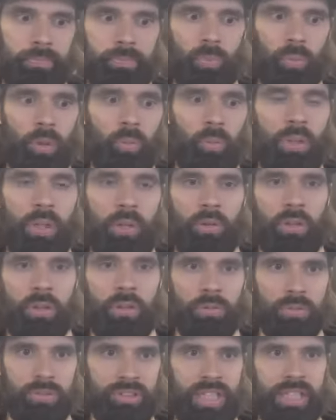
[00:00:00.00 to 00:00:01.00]
When we
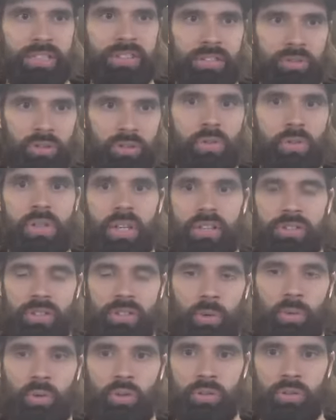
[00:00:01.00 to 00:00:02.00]
were set to do this,
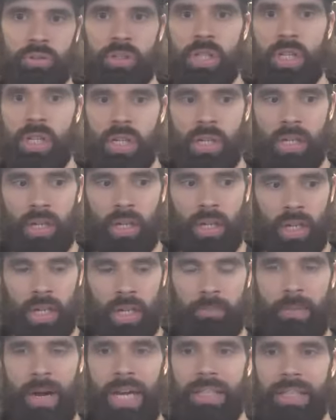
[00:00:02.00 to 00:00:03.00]
it was,
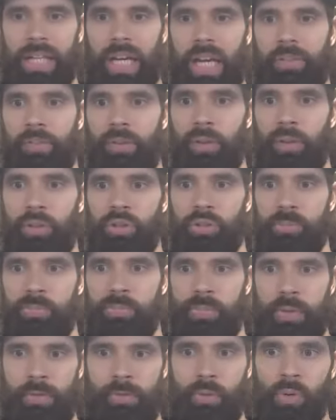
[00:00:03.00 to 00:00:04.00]
in my life, it was
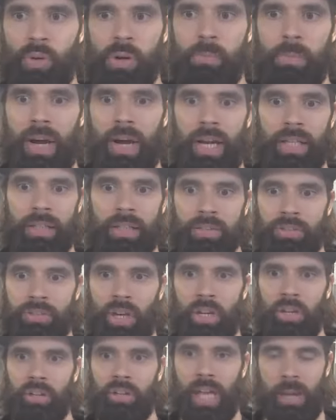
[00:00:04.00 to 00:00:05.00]
before my
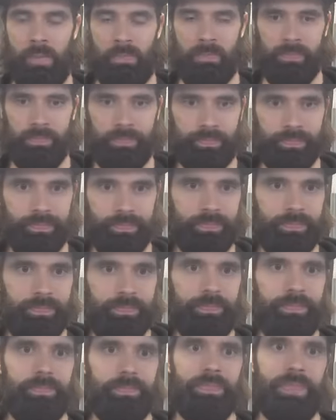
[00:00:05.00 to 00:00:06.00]
daughter came.
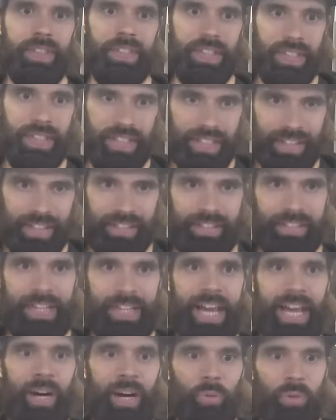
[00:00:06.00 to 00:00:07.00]

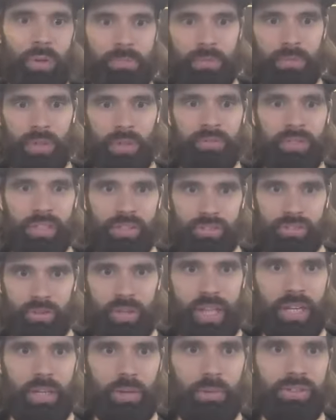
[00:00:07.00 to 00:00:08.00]
Now we moved it so
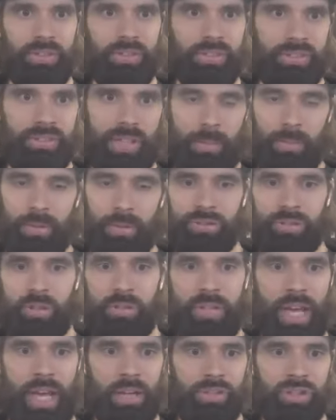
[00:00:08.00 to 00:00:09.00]
that it was in December. So
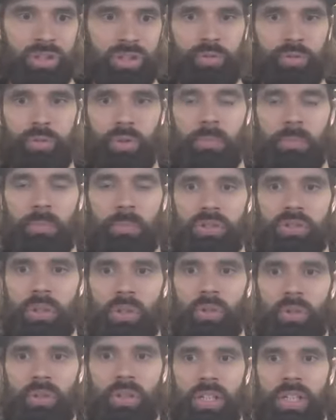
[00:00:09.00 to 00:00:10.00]
now she's 4 months
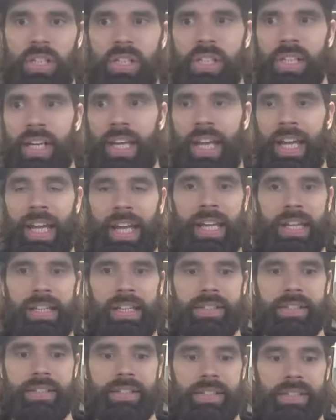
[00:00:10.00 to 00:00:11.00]
old,
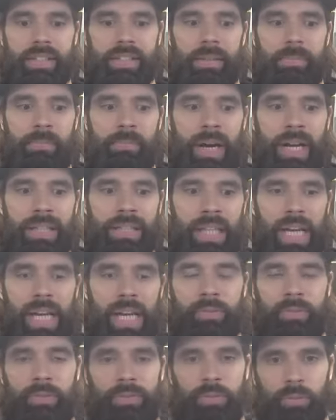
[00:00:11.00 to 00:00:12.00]
and my
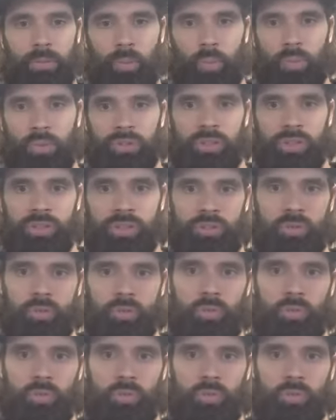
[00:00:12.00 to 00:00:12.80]
life just